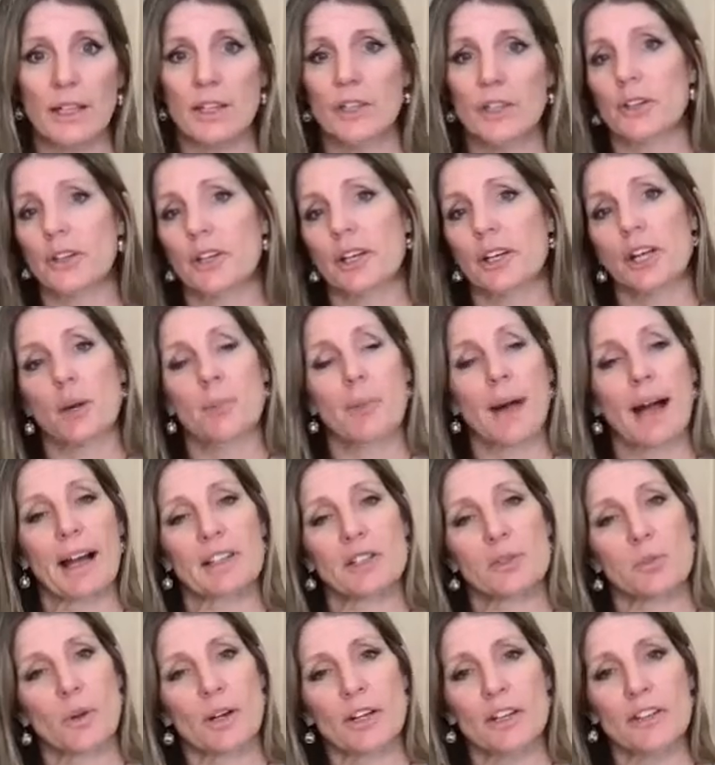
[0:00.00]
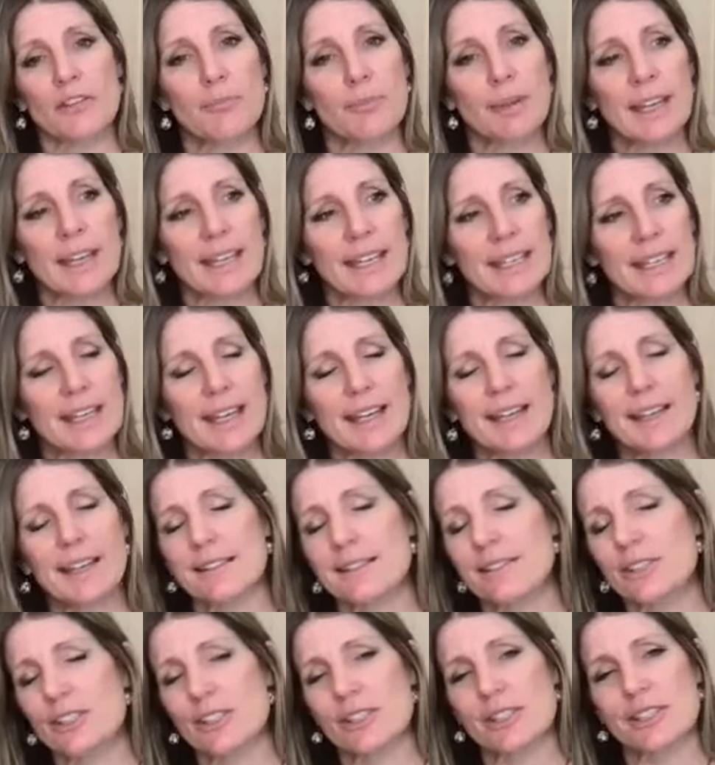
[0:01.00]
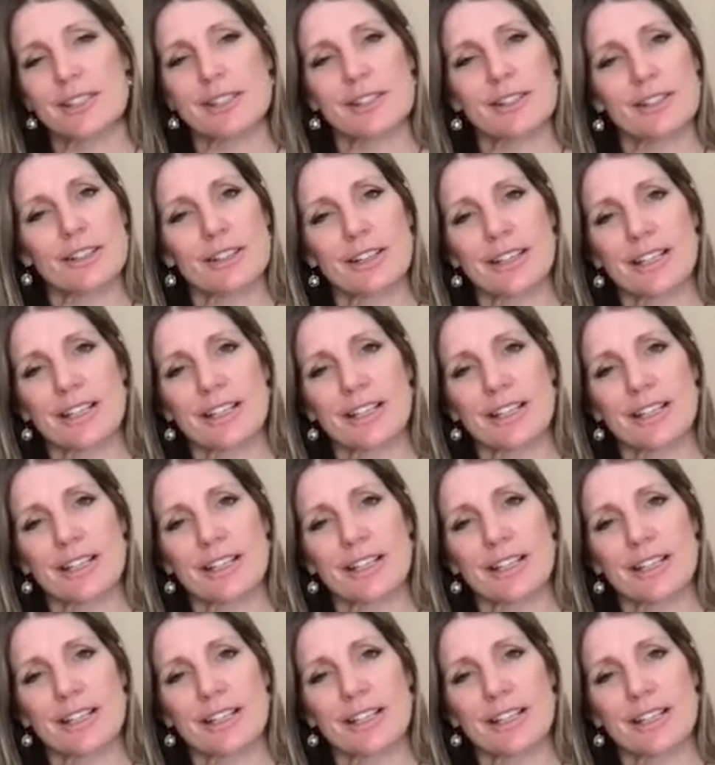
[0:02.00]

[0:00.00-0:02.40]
You're going to go back to where you've been and just you're